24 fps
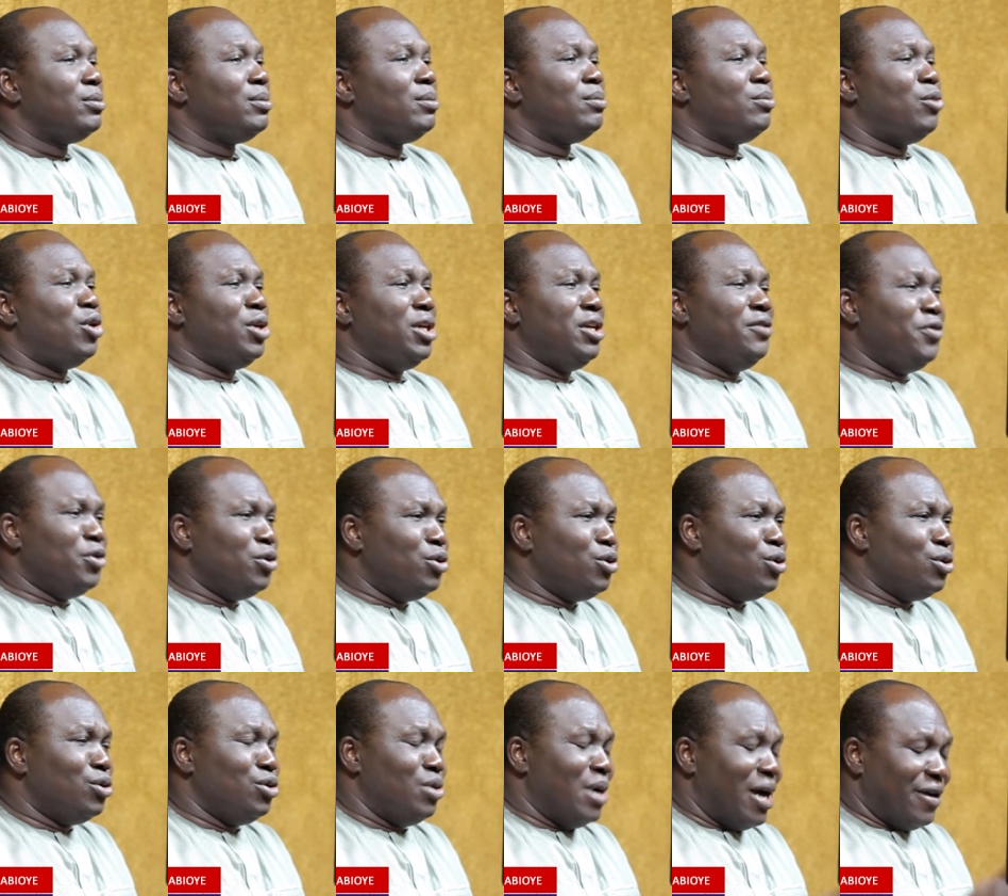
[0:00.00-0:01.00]
But if you
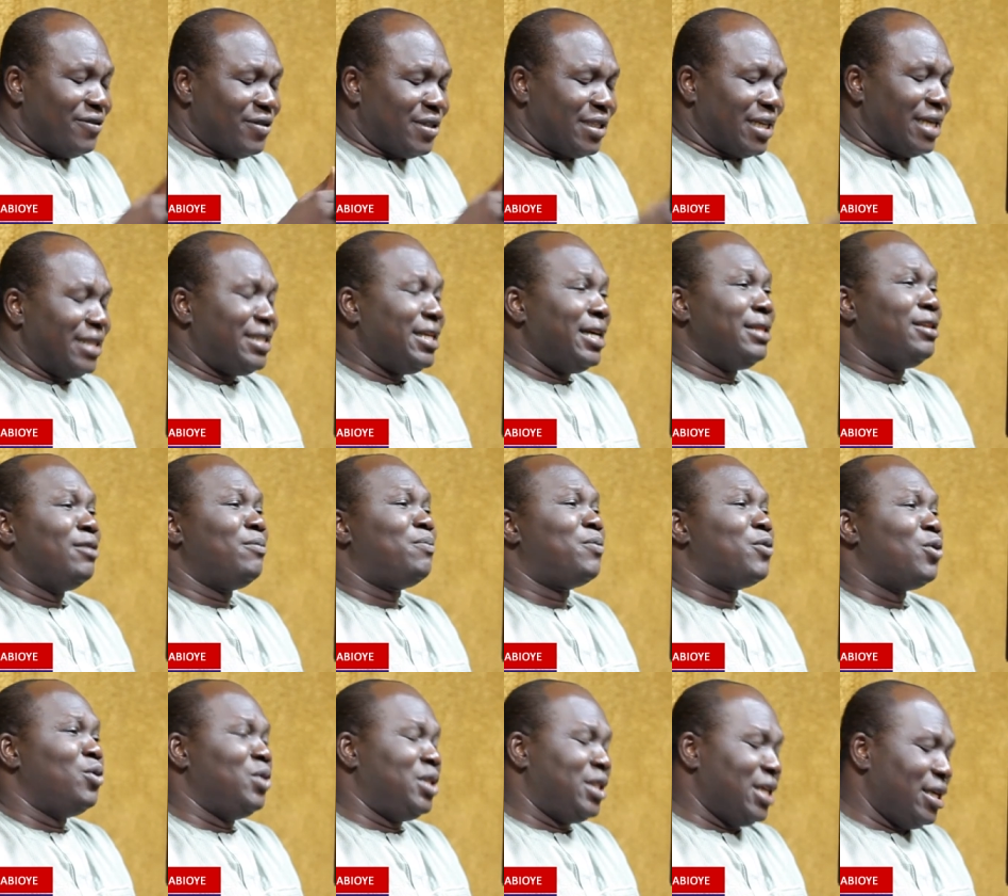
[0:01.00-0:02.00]
know you have started the
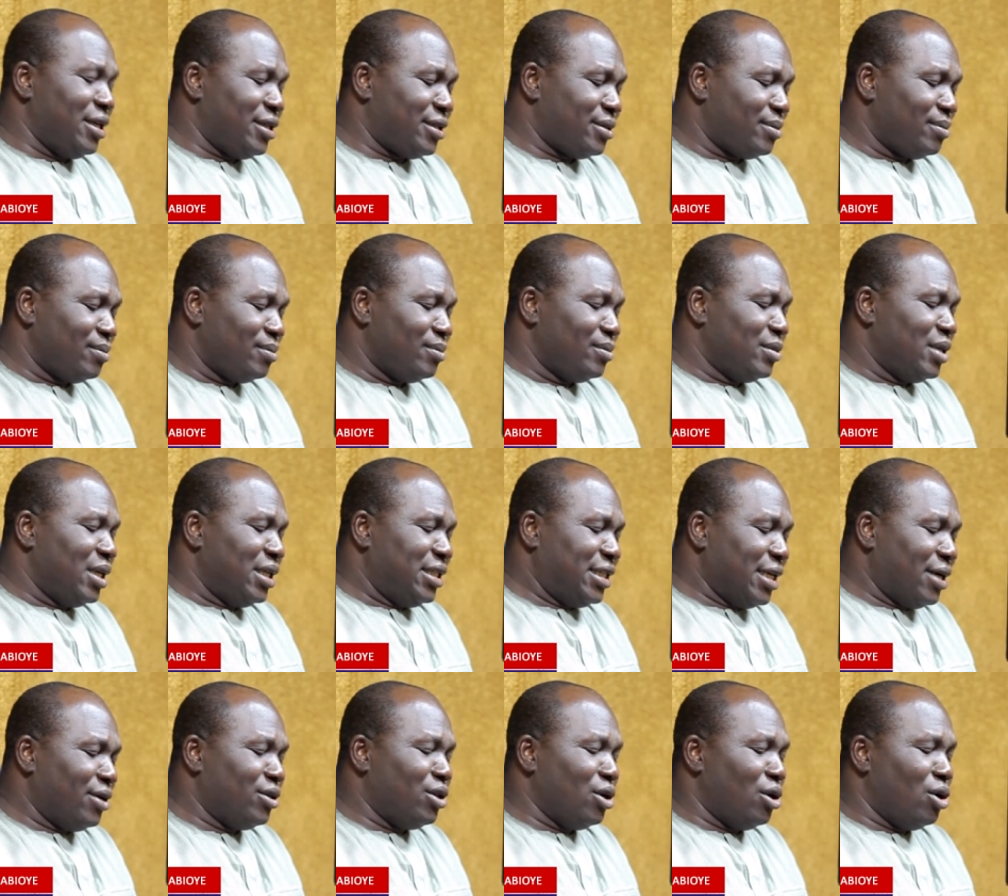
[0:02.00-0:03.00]
process,
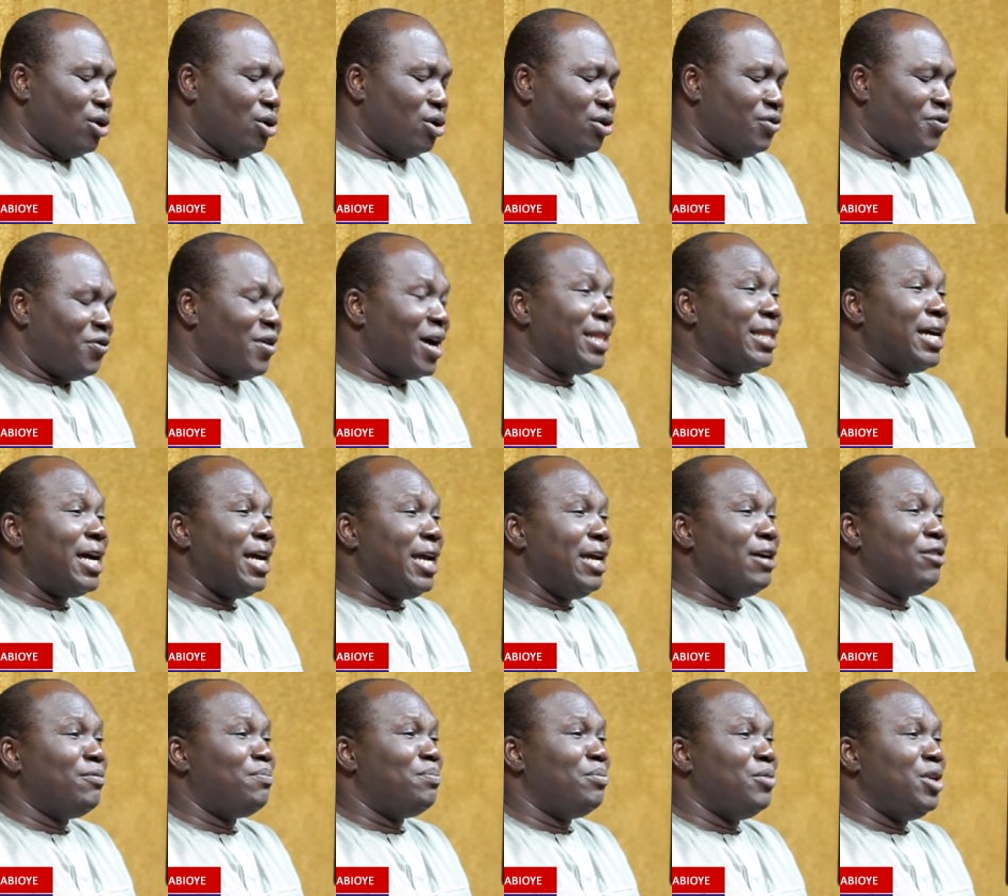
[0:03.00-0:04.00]
tell the Lord, Father,
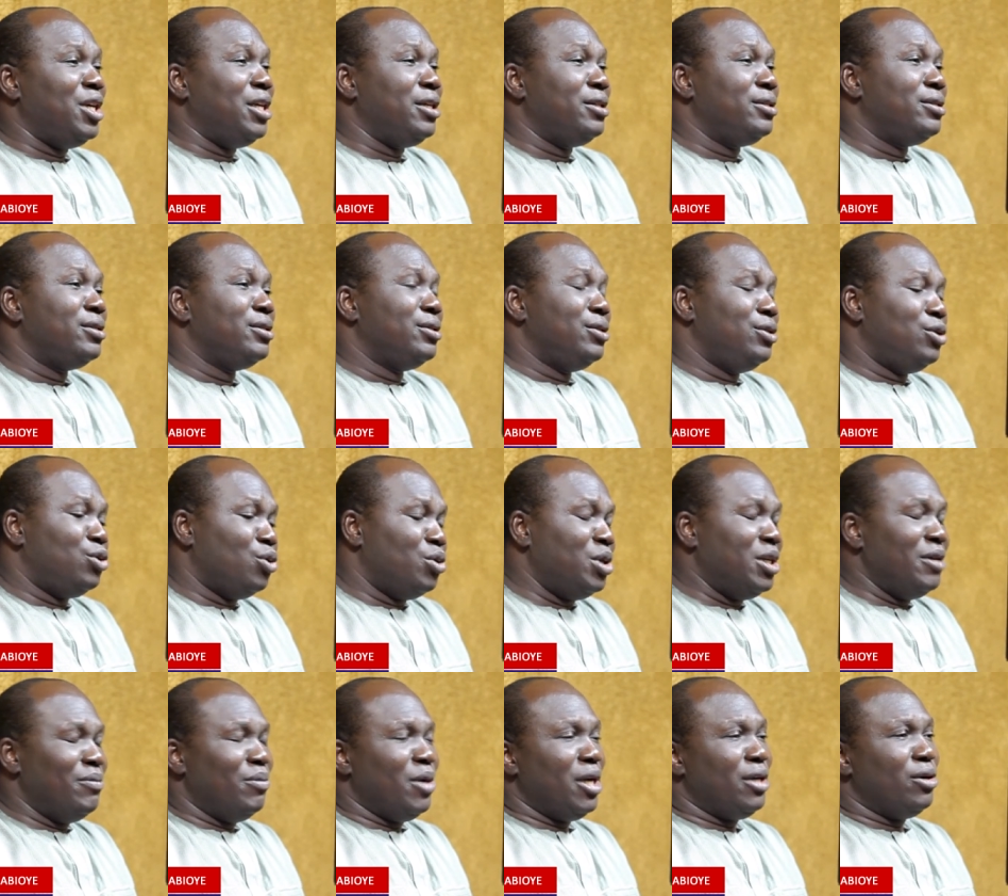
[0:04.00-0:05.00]
help me to
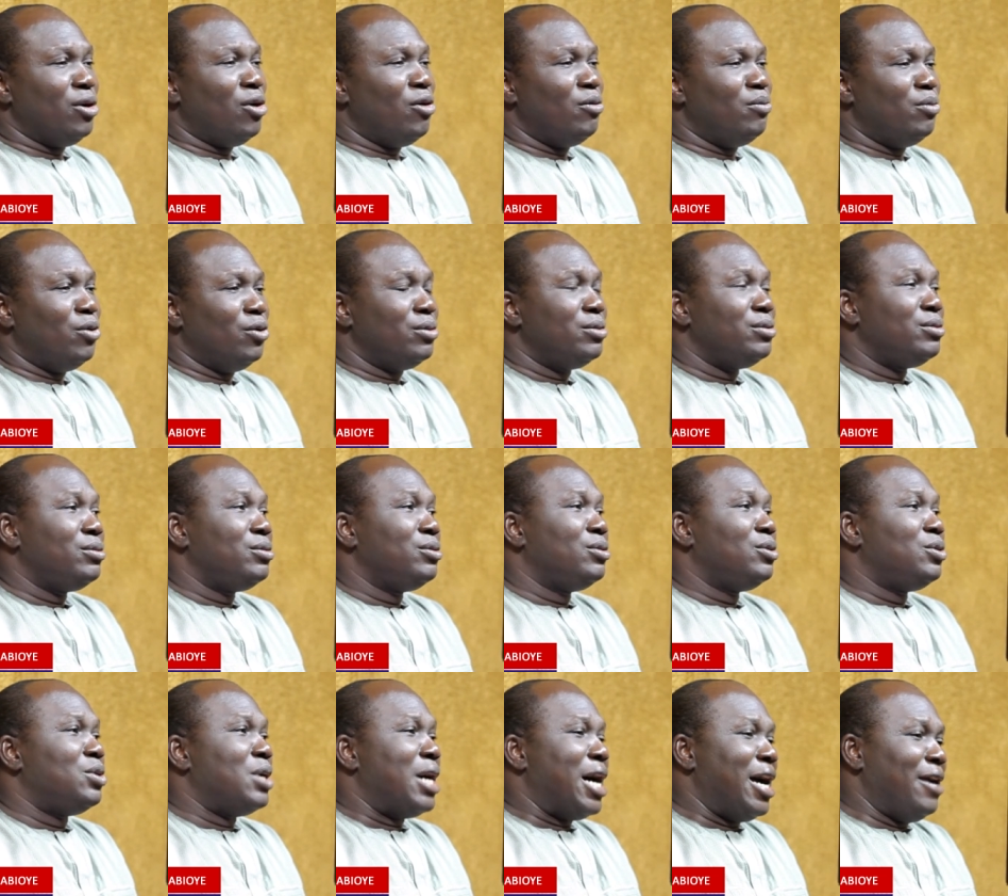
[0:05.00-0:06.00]
remain humble.
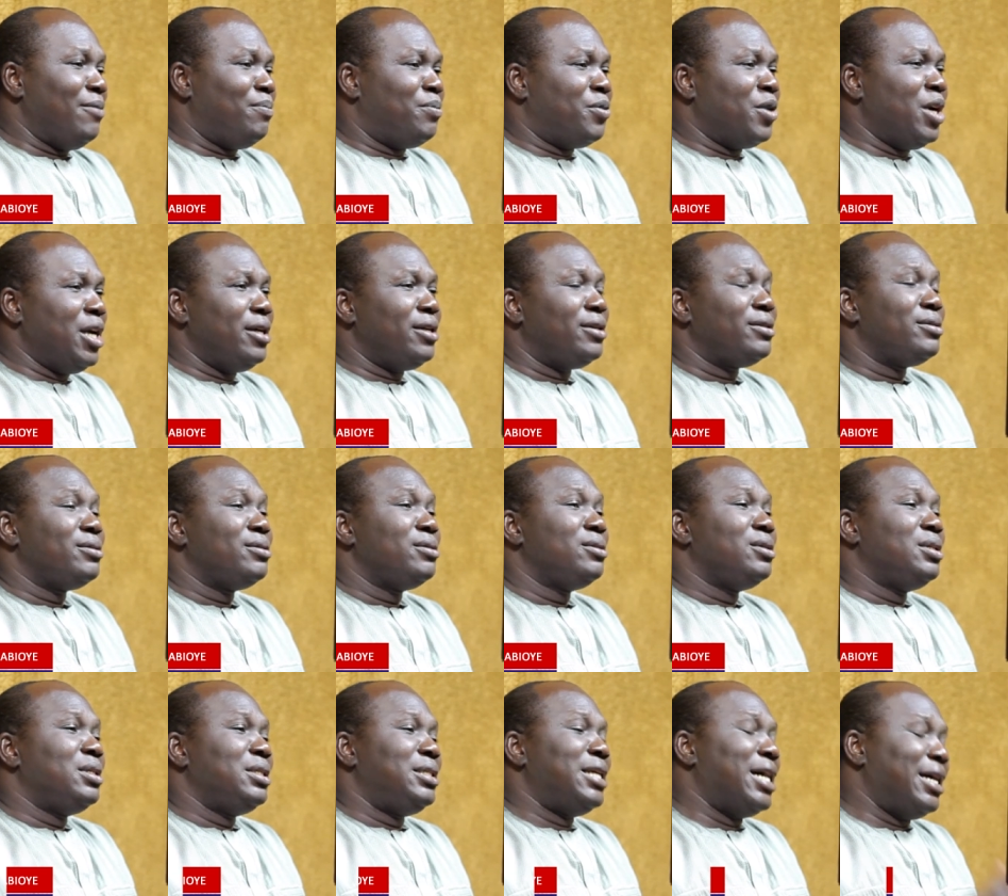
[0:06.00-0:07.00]
I pray
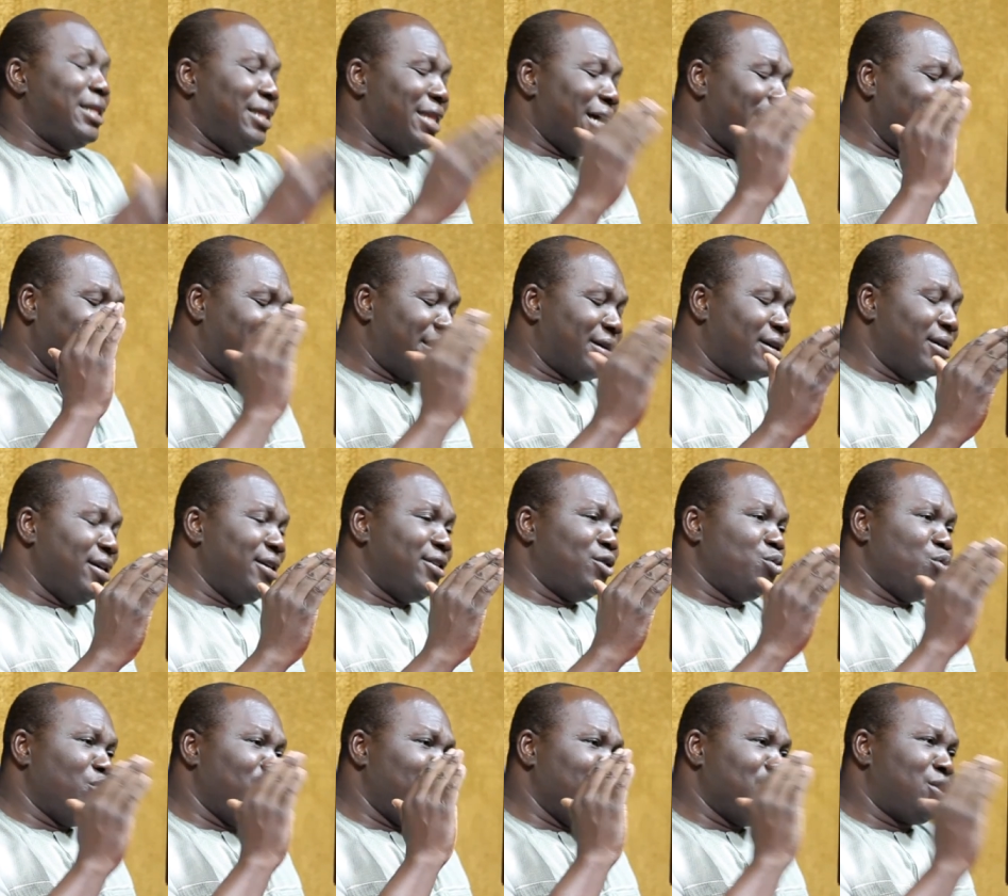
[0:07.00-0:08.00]
that that grace
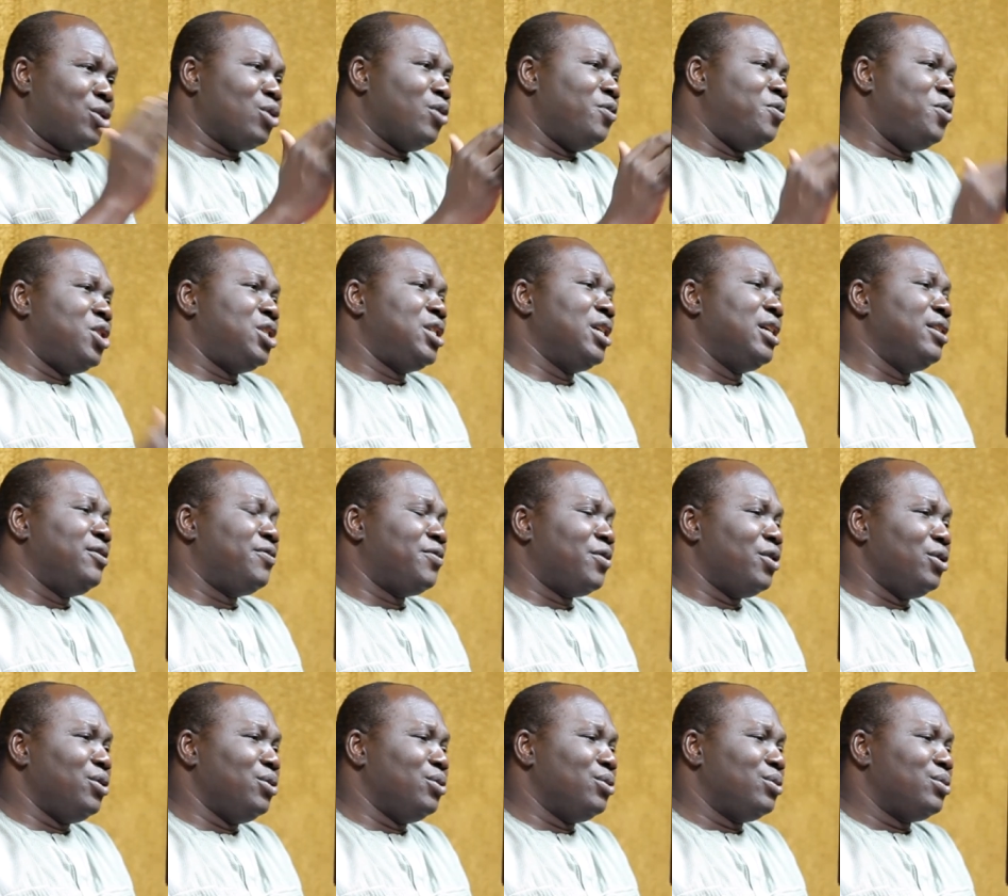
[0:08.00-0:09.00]
will be sufficient for
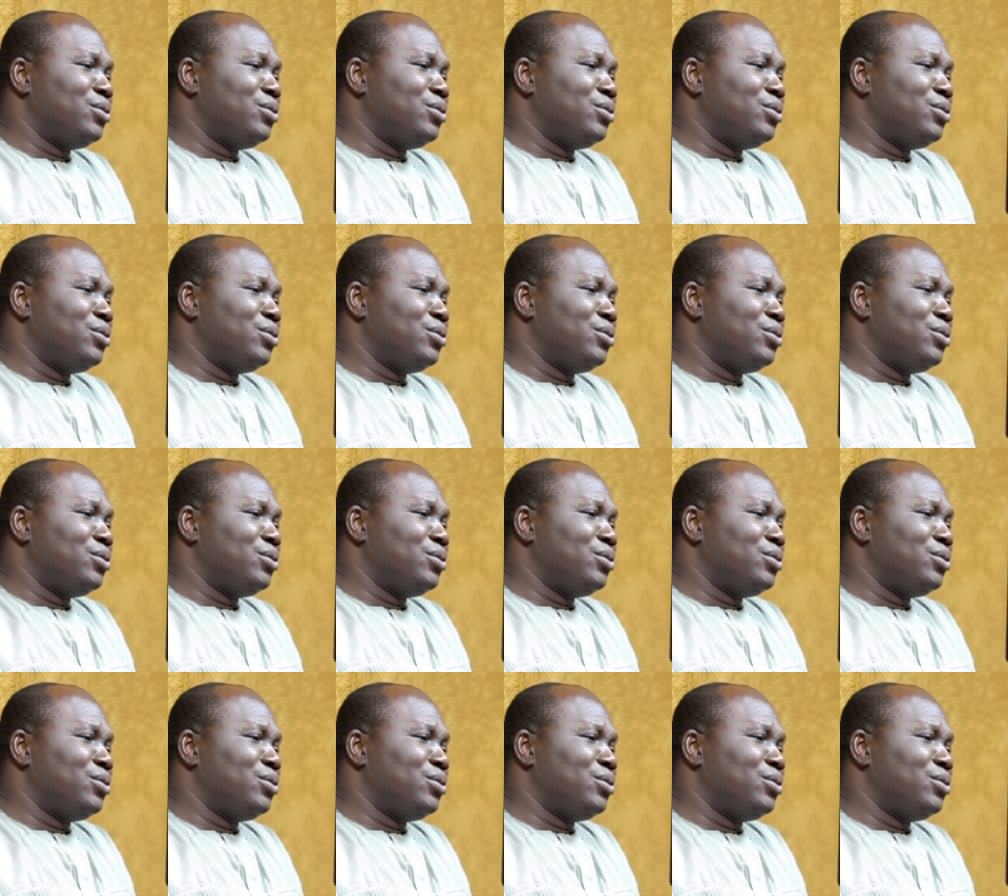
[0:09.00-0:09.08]
you